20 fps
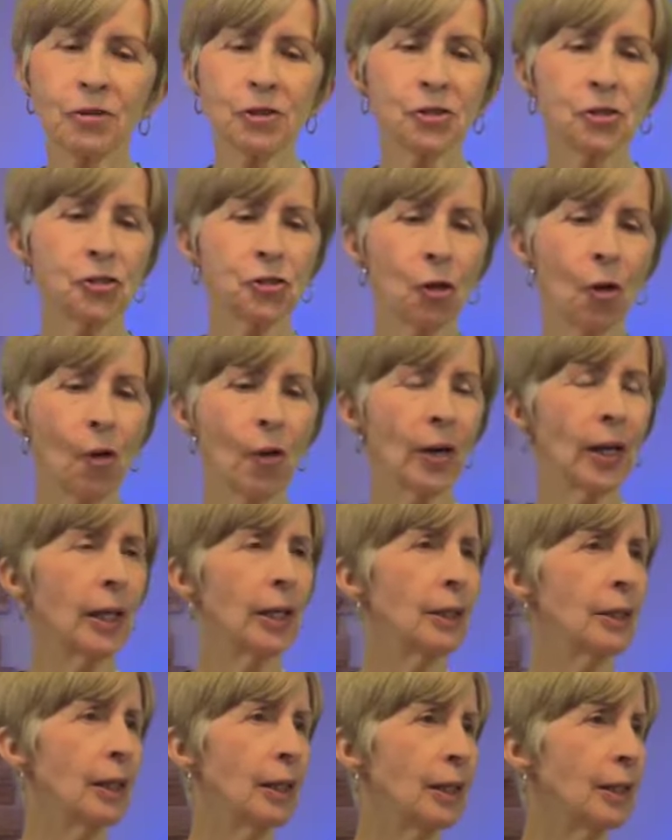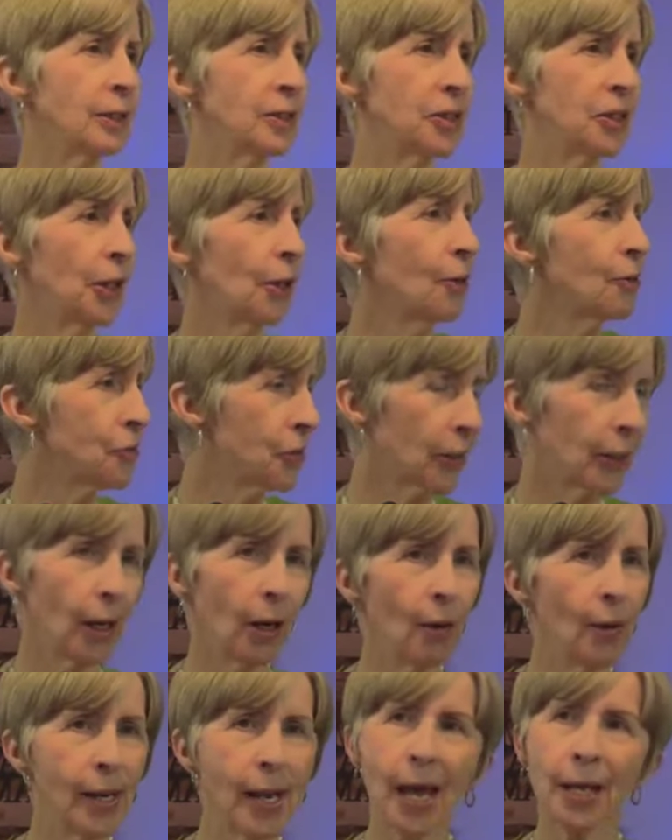heard of this story years
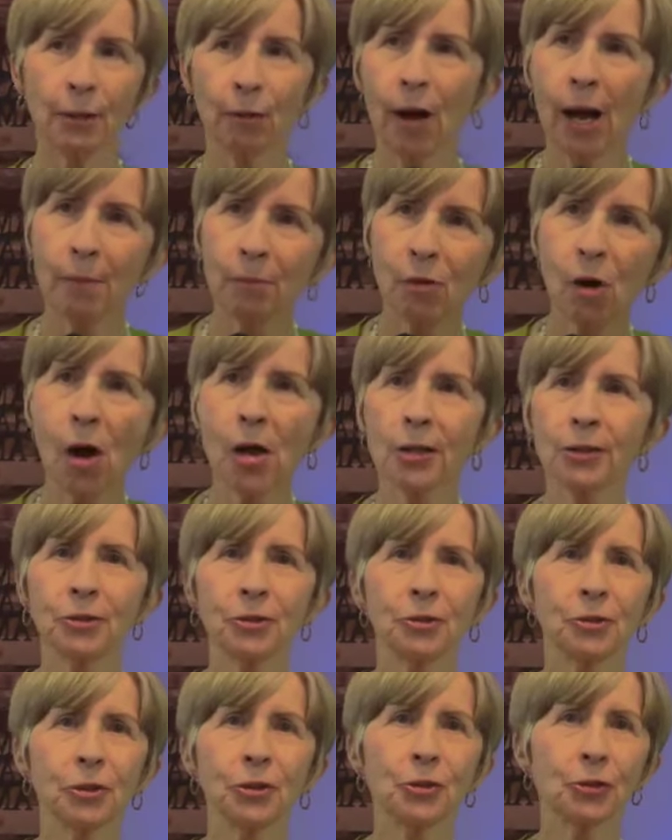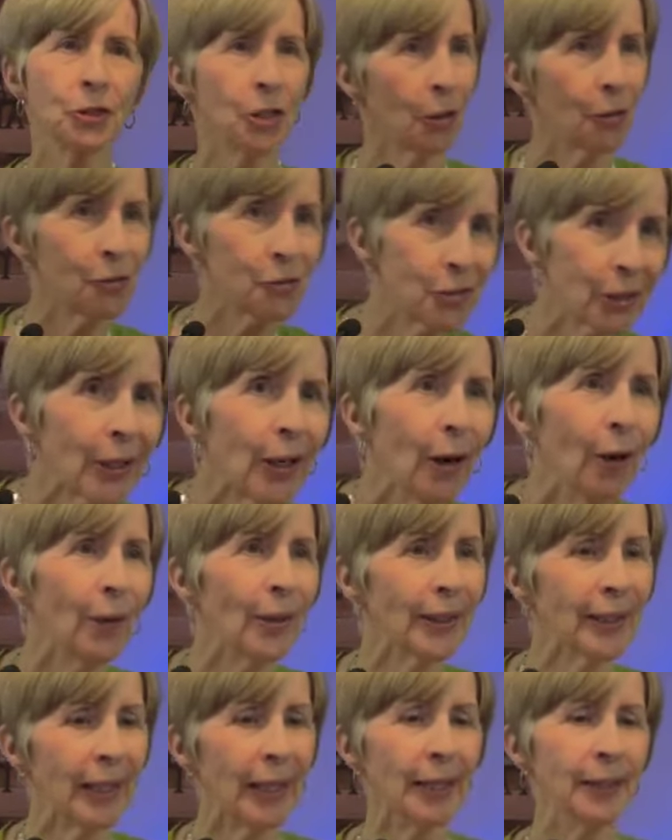ago, and I know I brought it to you years
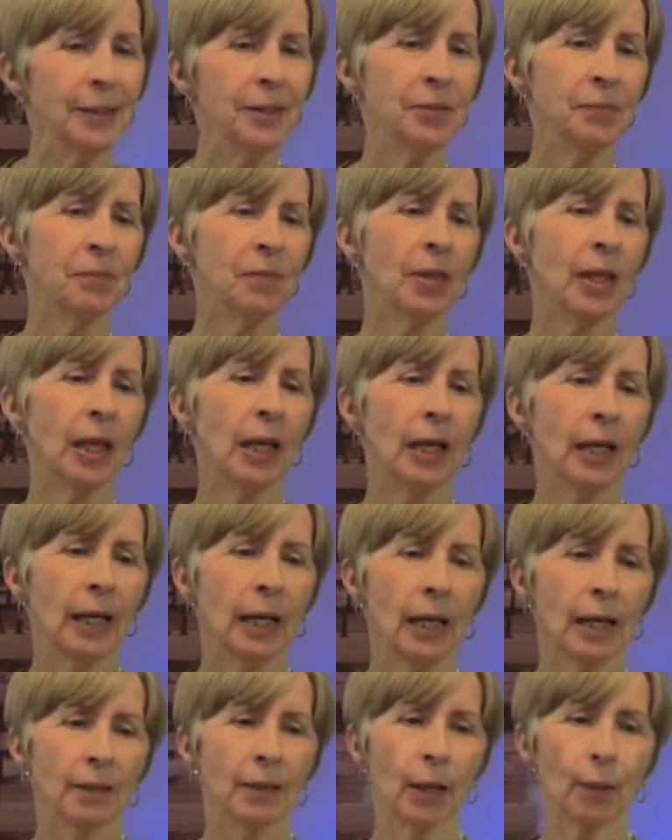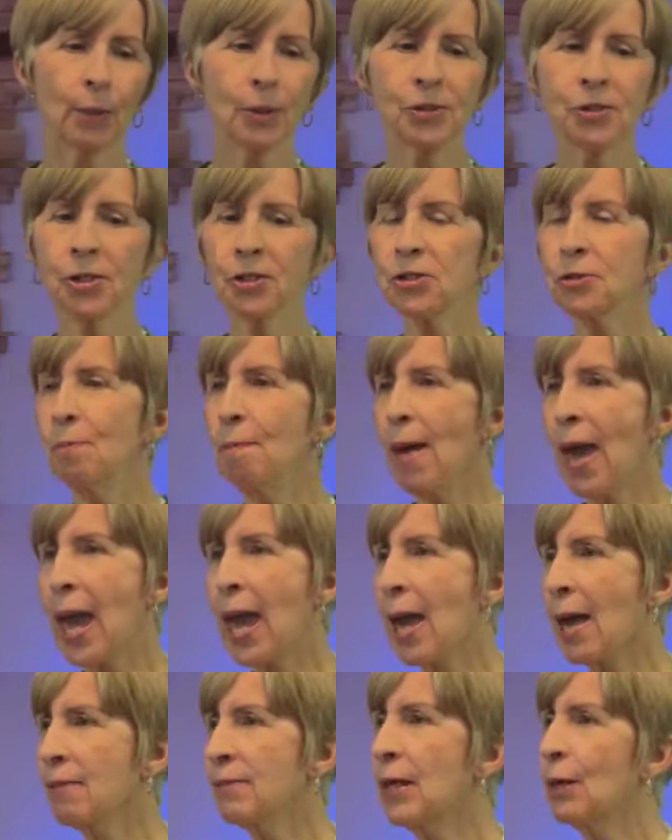ago again. There was this
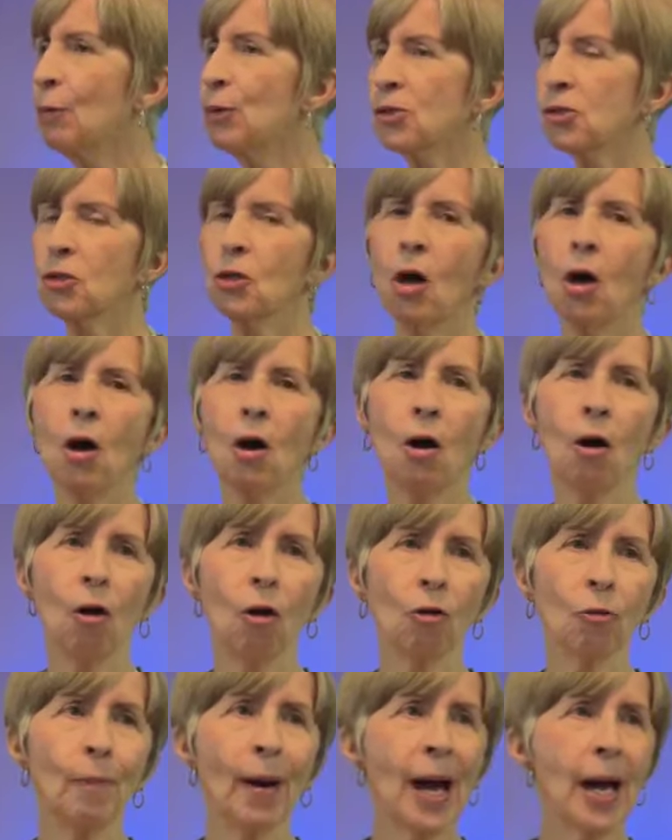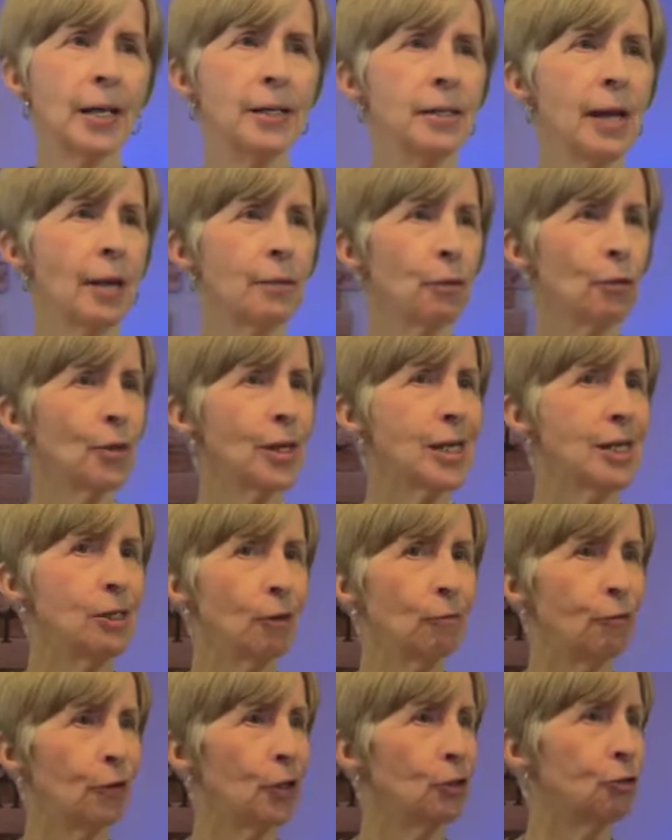man that was called by another
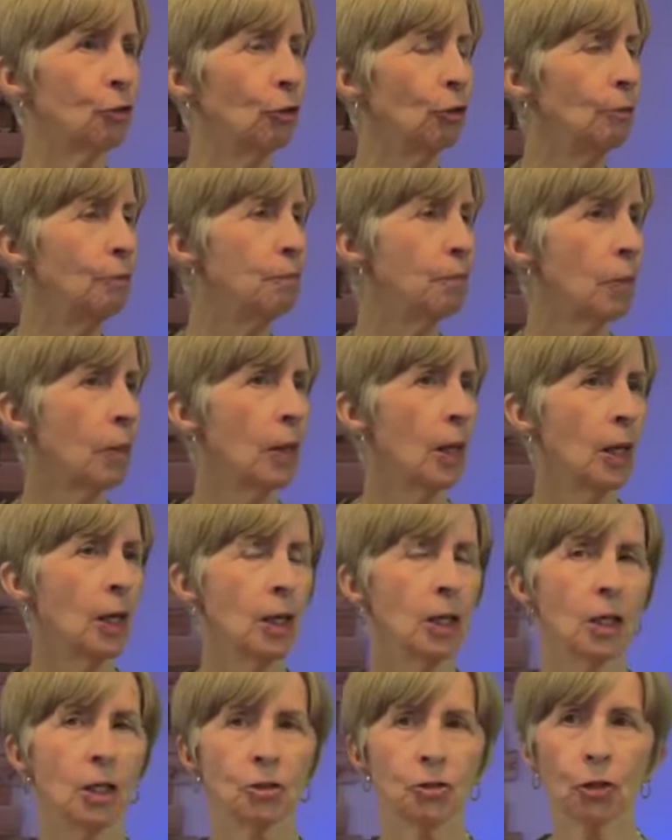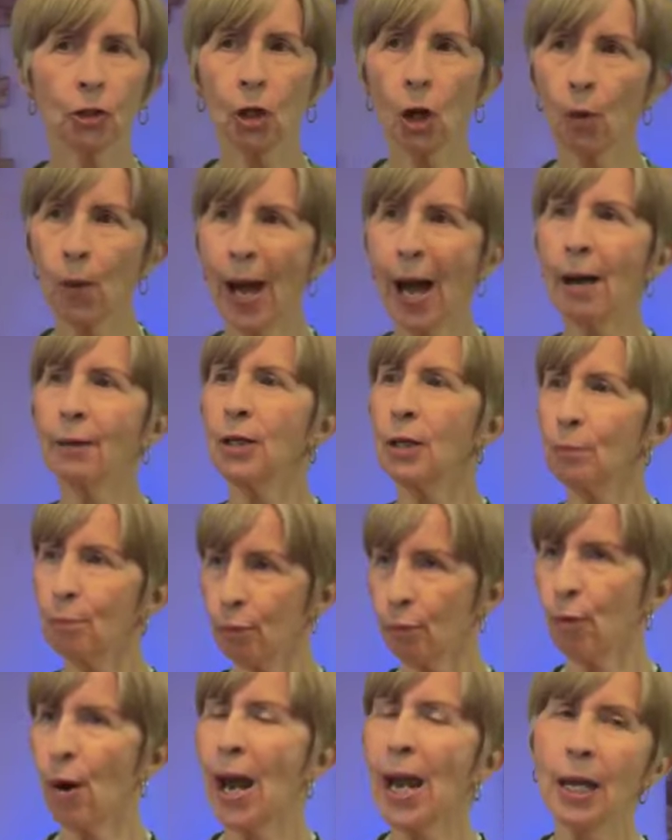individual to go
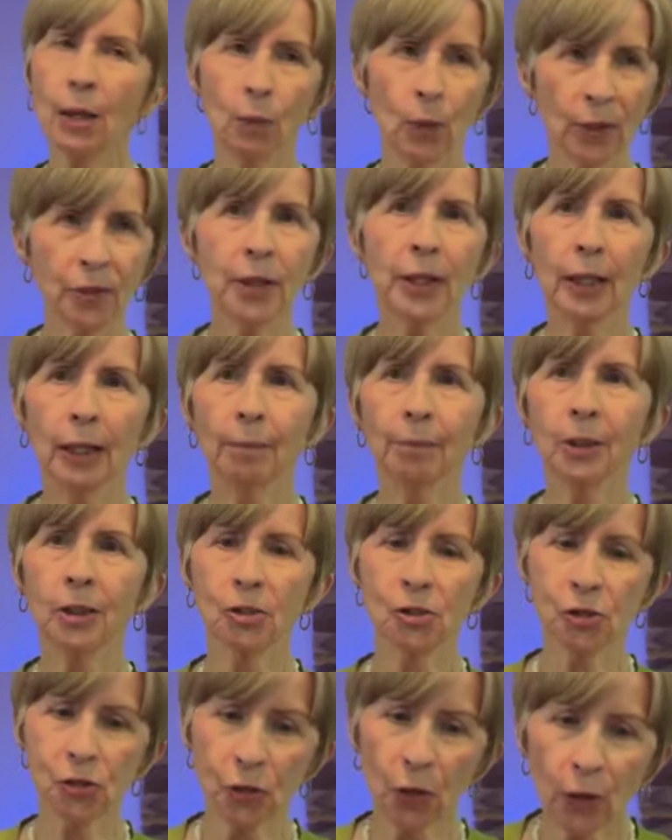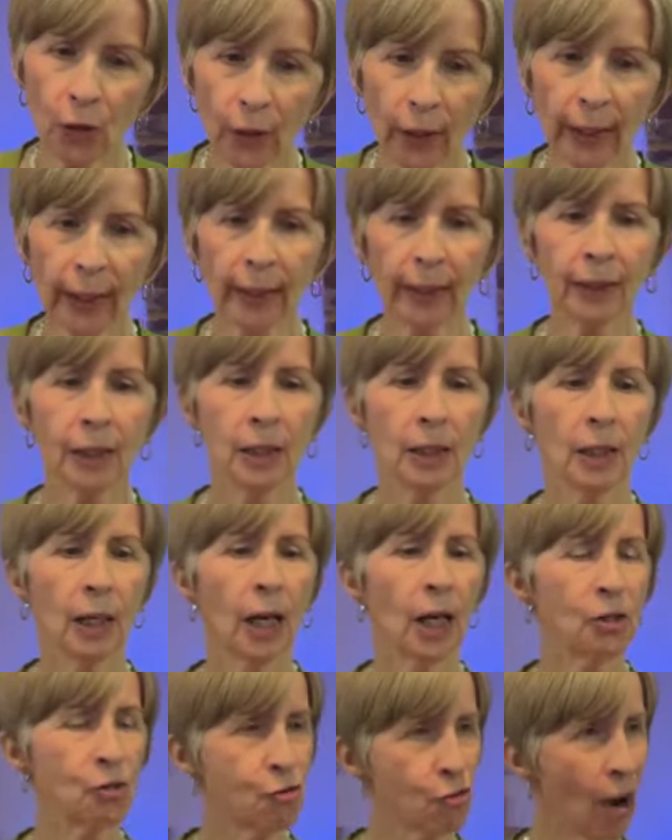out and pray with him
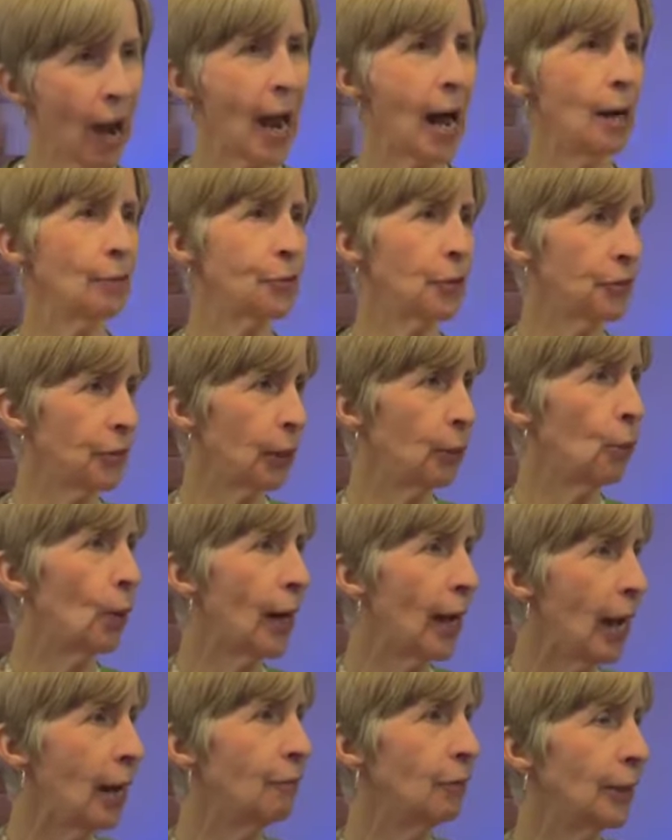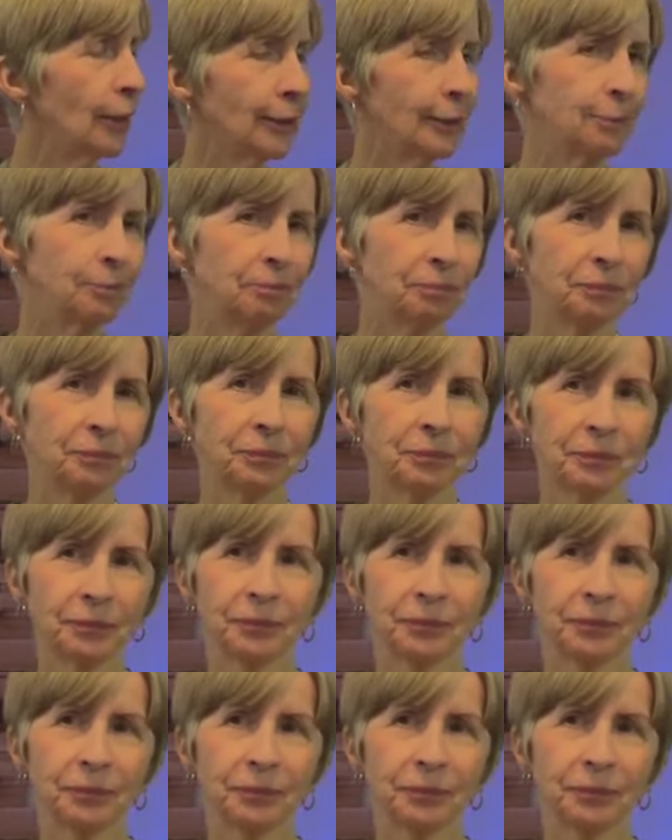concerning a drought that they were having.